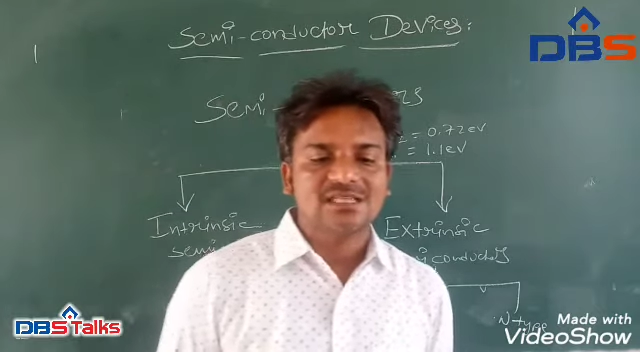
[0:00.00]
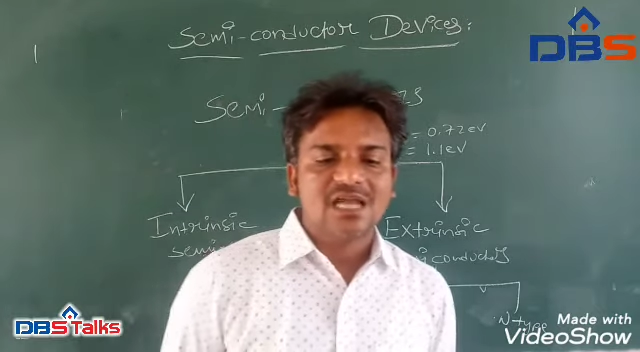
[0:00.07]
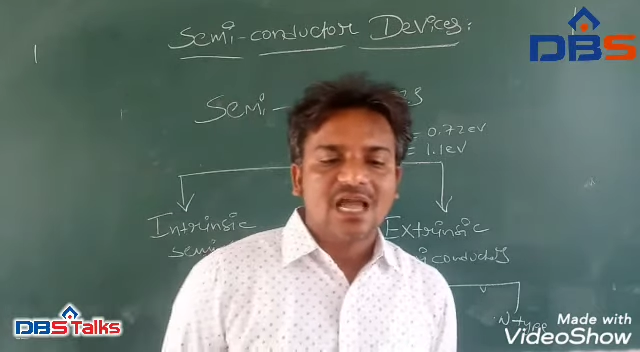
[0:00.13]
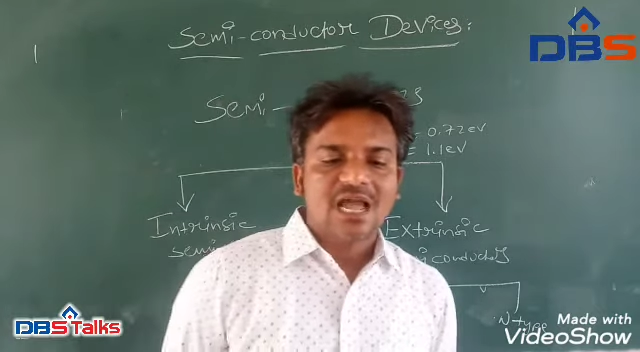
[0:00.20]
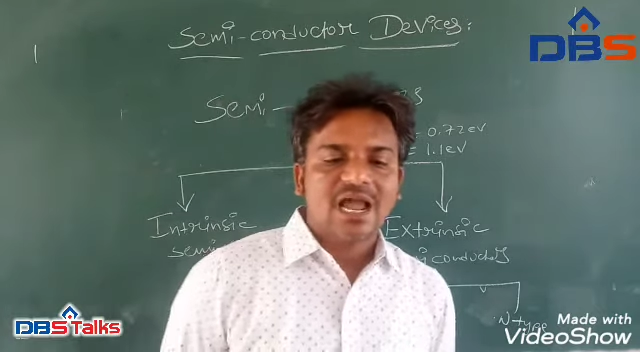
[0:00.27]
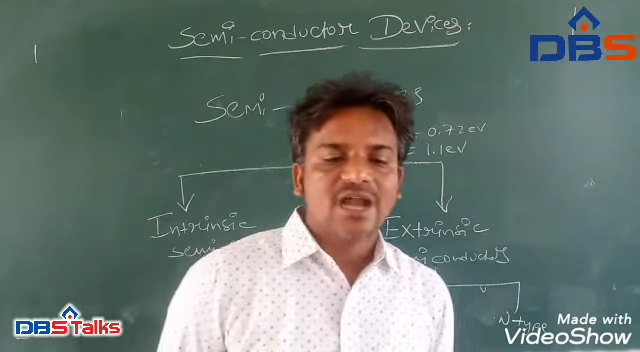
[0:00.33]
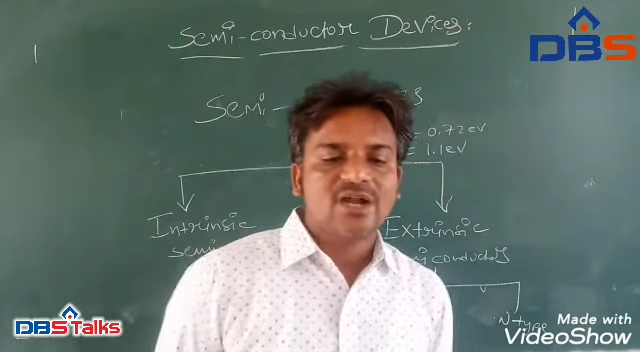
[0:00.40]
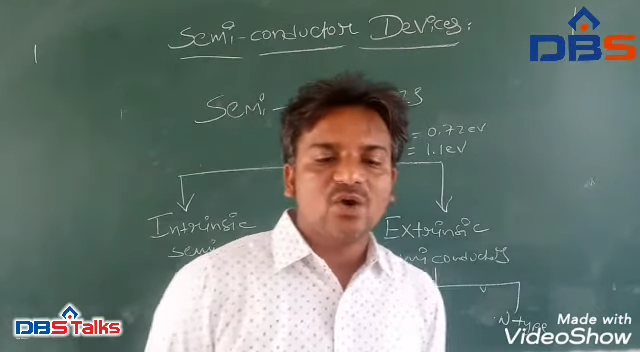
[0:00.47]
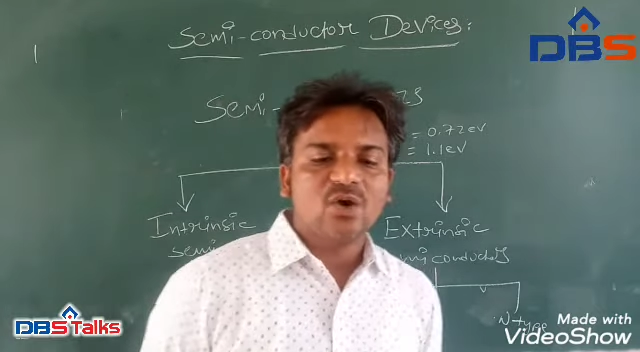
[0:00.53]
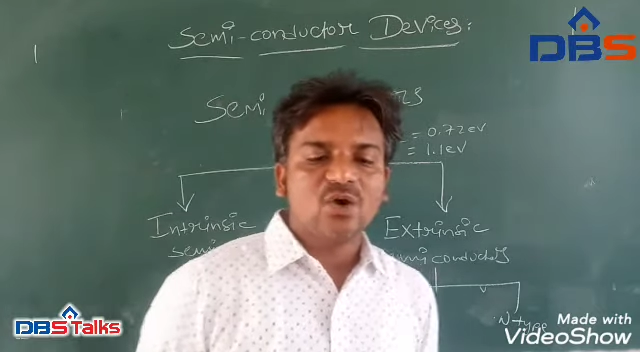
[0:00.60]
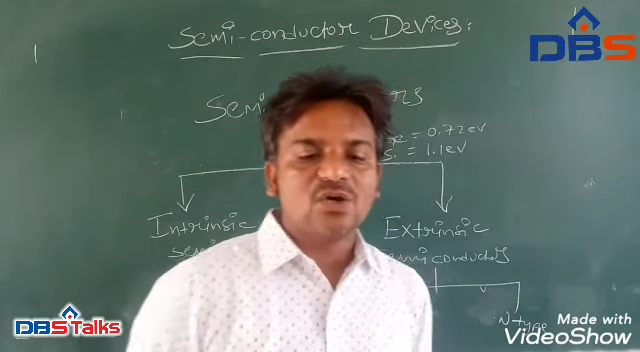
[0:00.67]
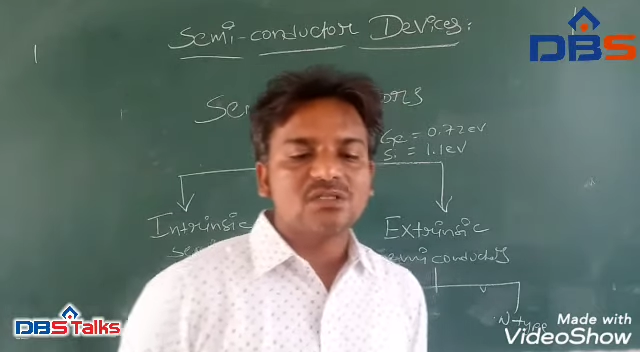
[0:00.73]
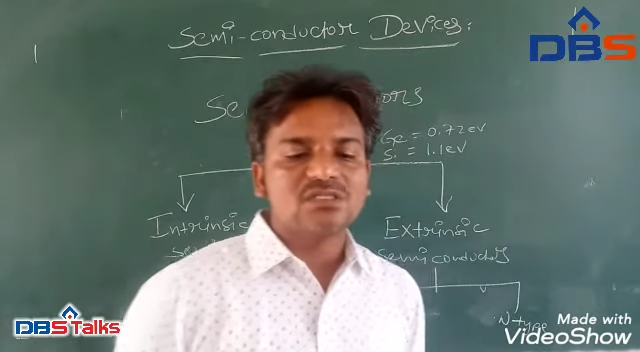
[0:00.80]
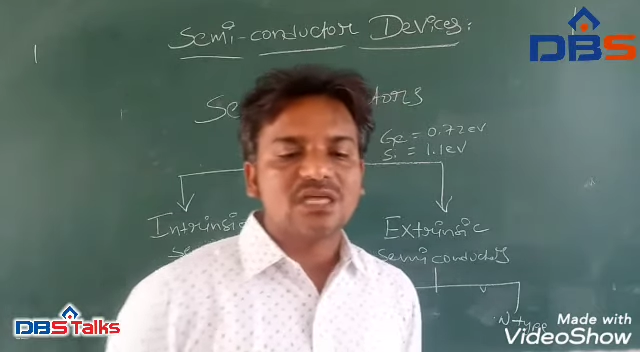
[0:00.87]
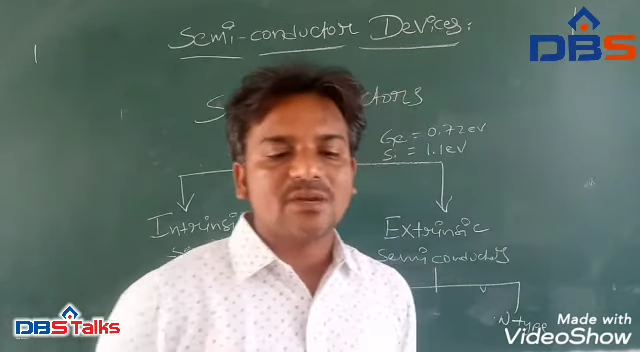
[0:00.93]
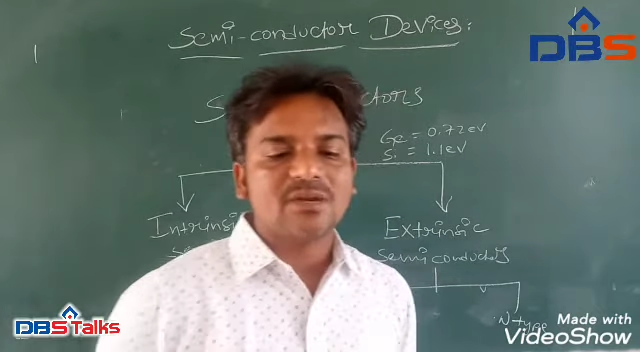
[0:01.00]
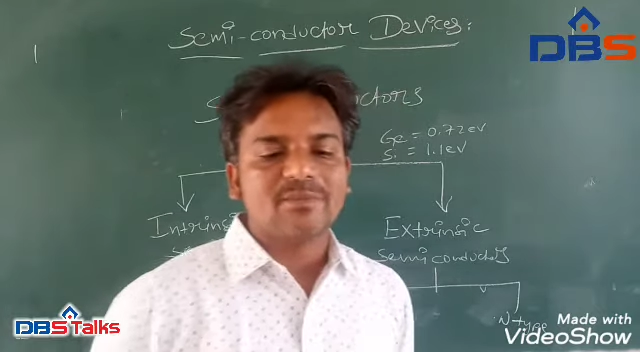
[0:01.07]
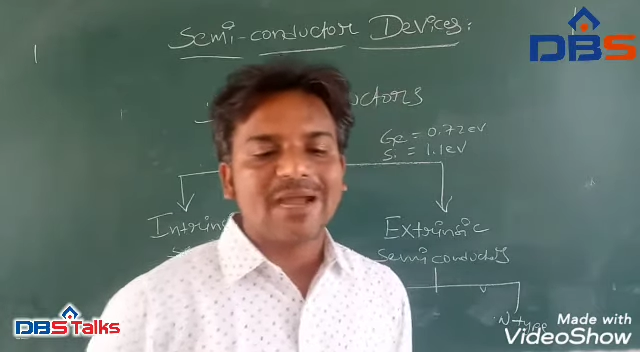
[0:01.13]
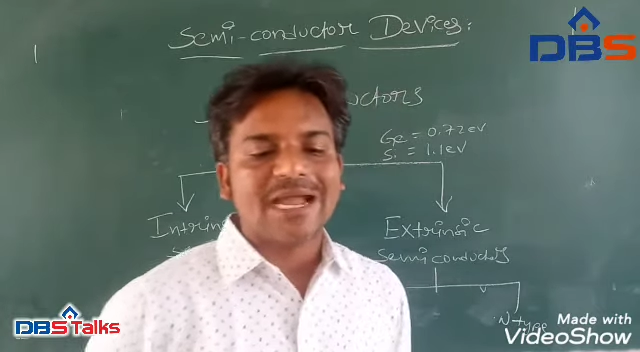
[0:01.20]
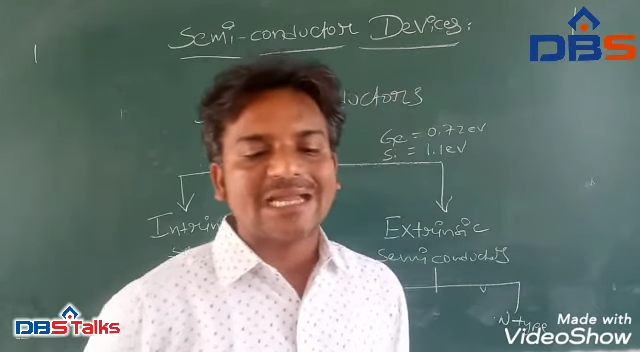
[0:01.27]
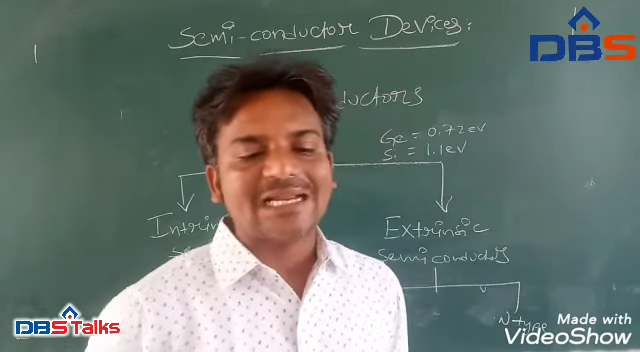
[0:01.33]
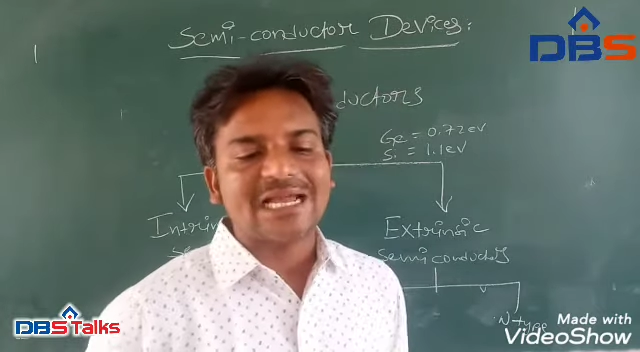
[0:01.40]
and holes are
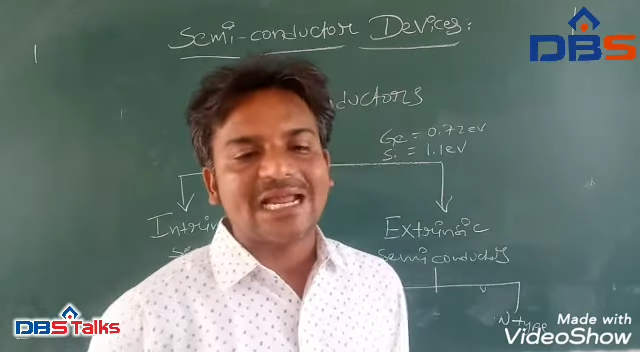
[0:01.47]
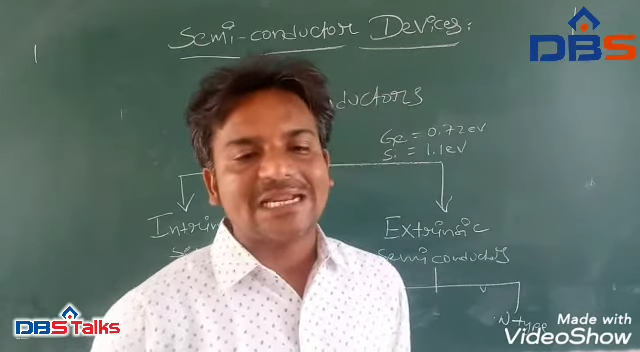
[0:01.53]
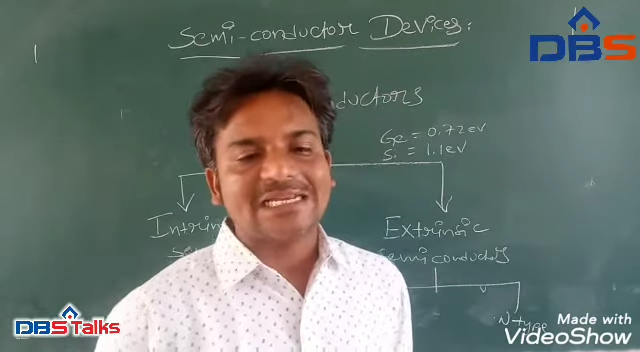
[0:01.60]
minority